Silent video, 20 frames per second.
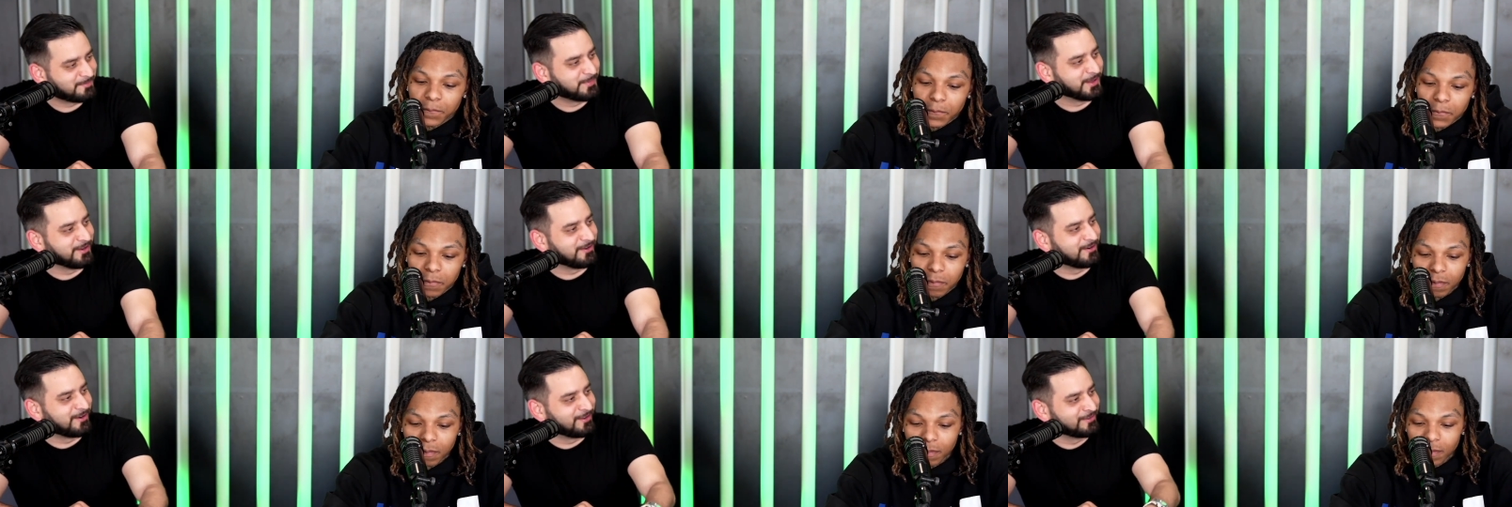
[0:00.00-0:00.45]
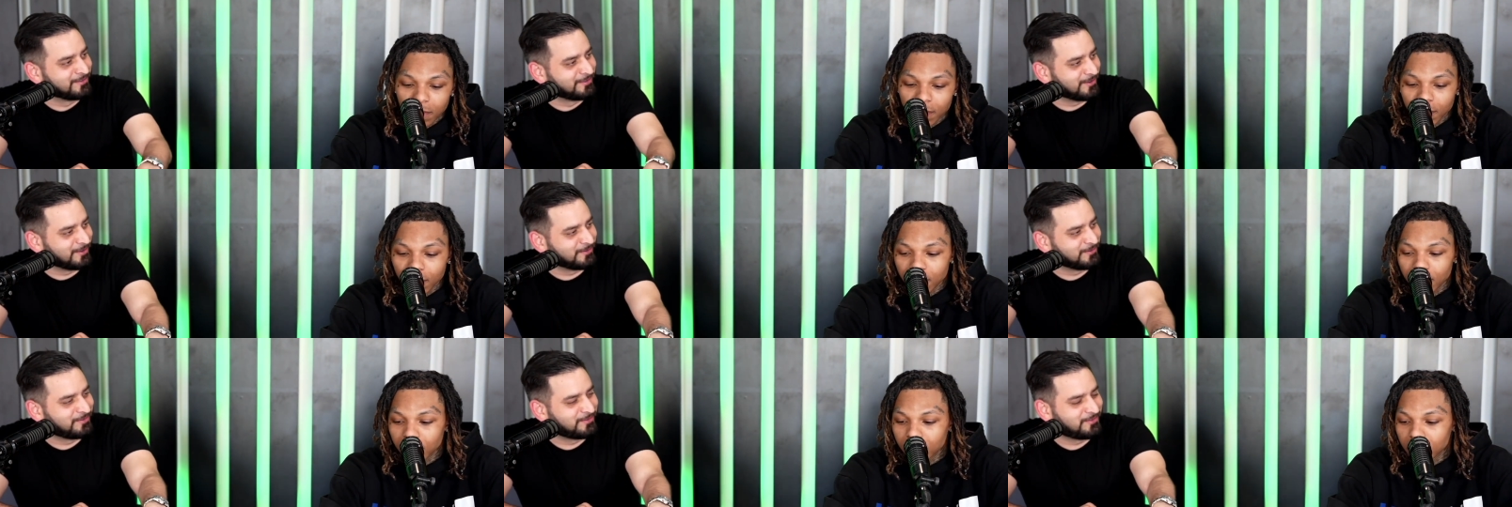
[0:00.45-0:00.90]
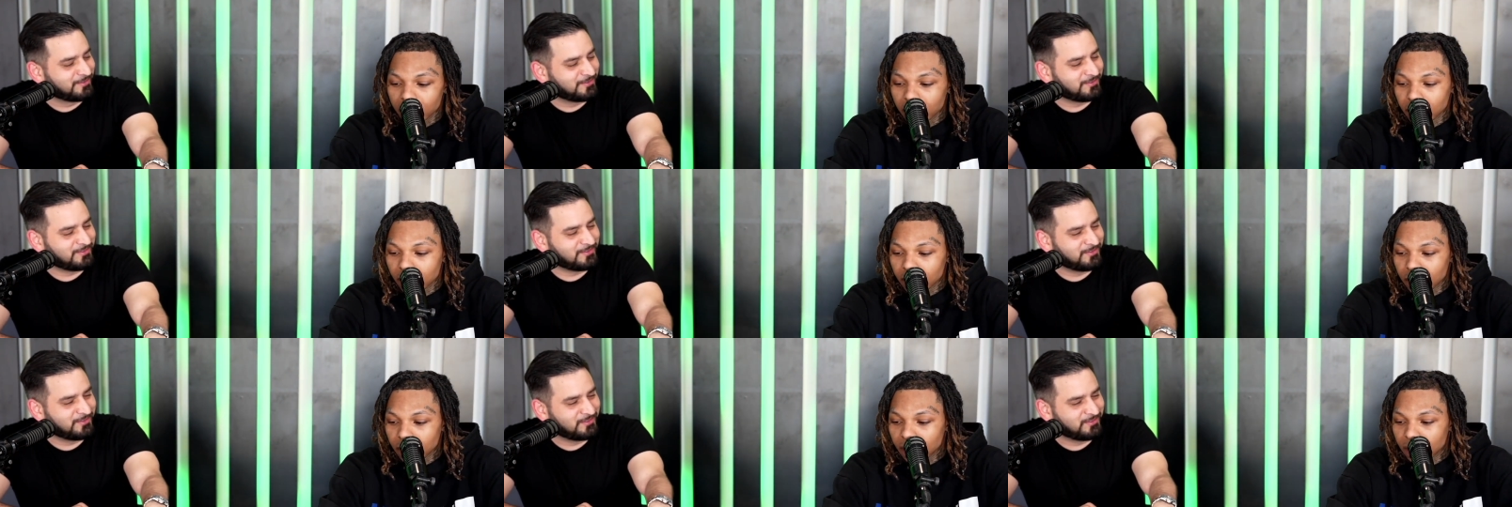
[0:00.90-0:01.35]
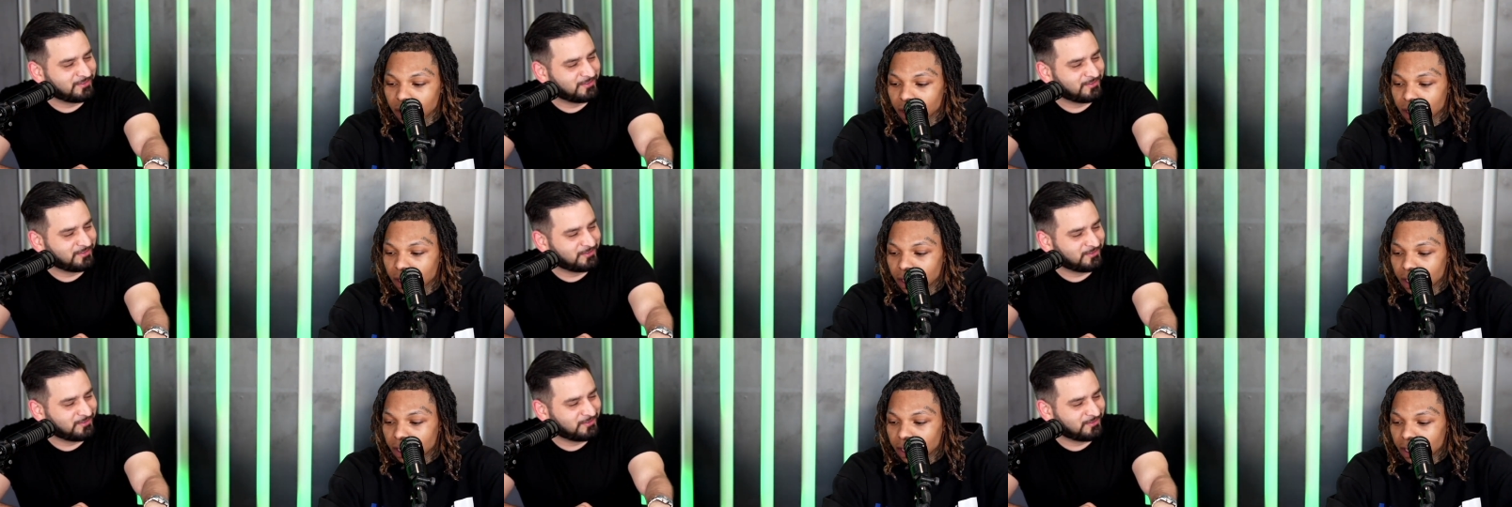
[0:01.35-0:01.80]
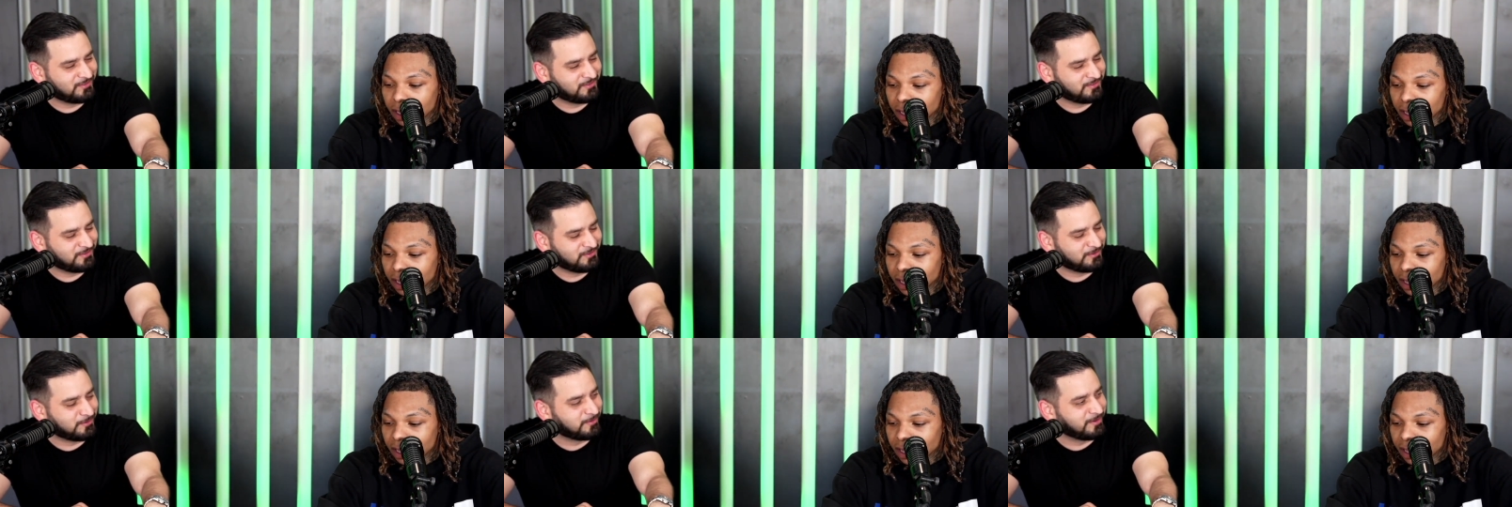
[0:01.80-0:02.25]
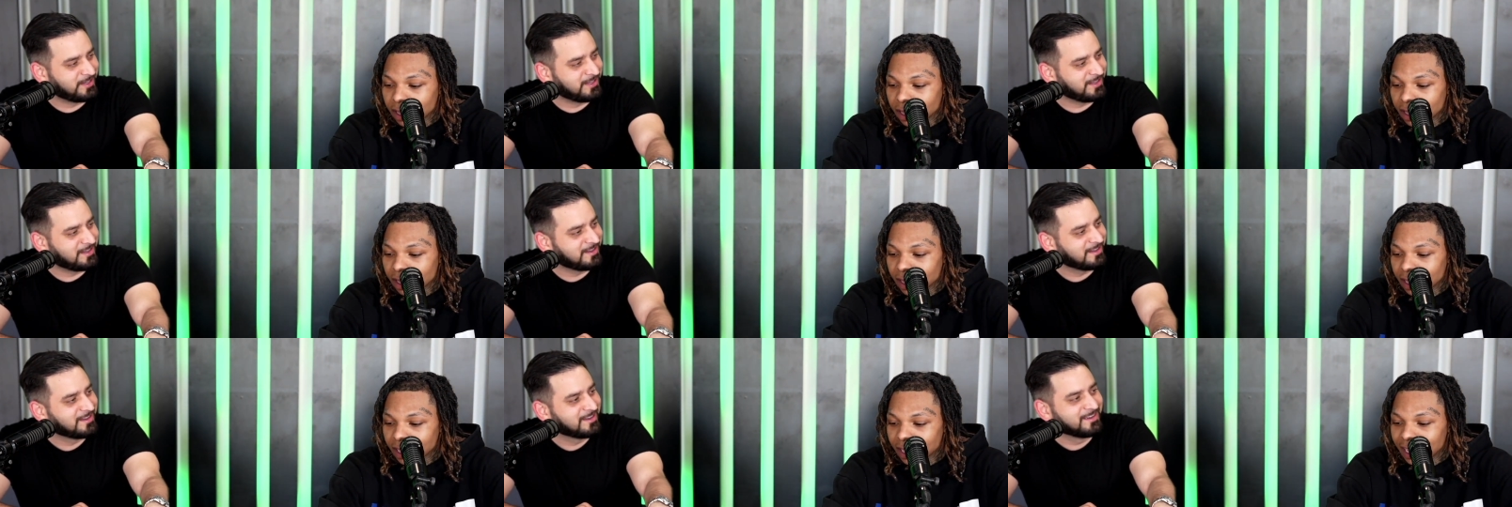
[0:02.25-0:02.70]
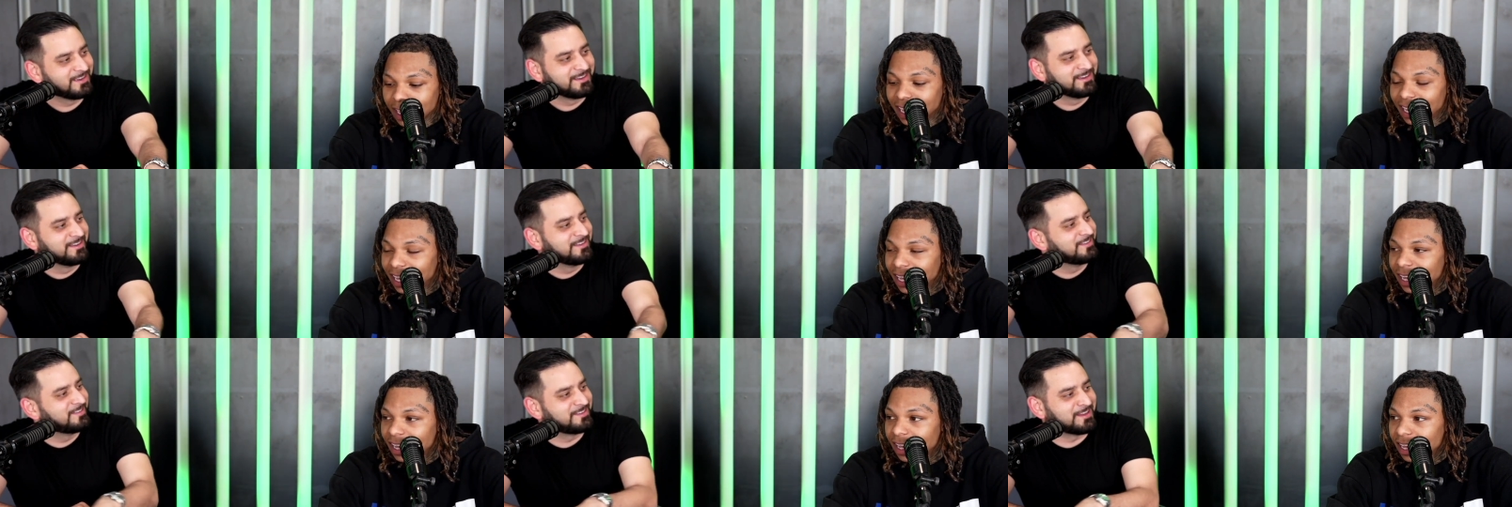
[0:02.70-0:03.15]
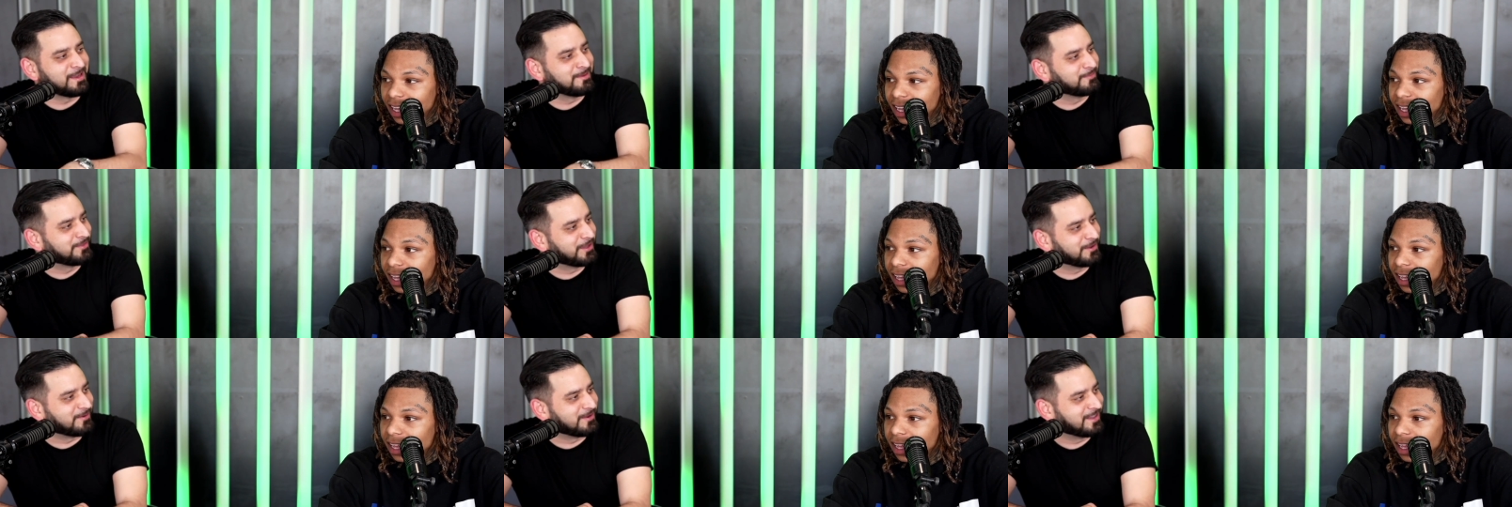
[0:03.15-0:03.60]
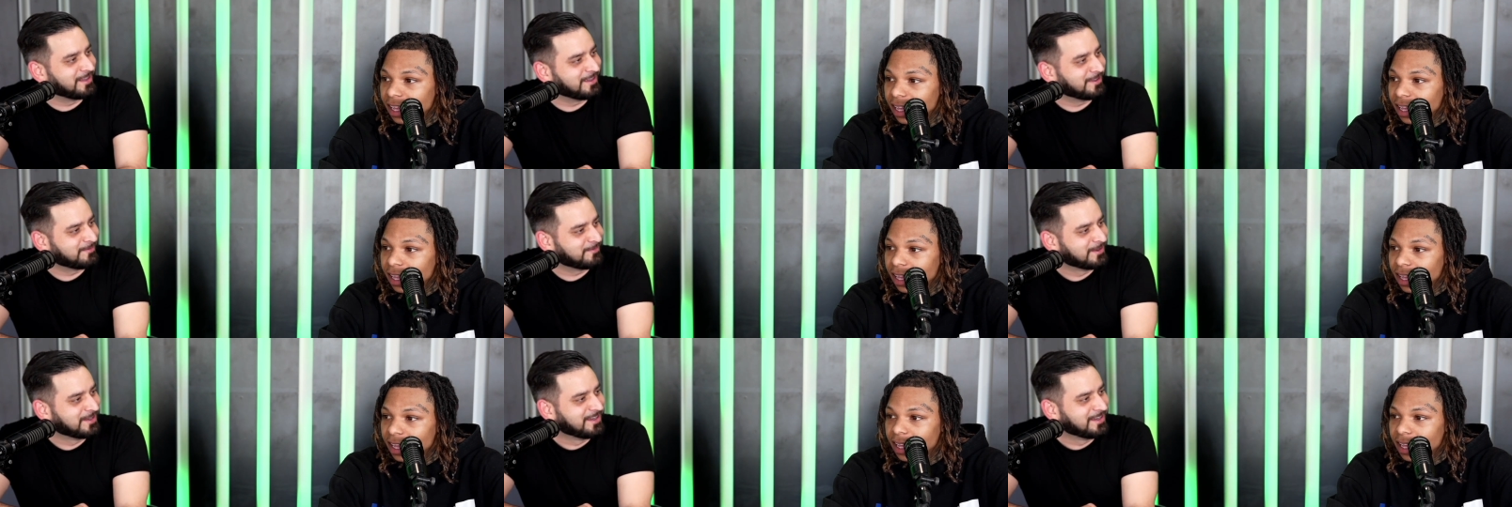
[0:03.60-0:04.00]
Speaker 1: but you're also street. Yeah. Same thing with him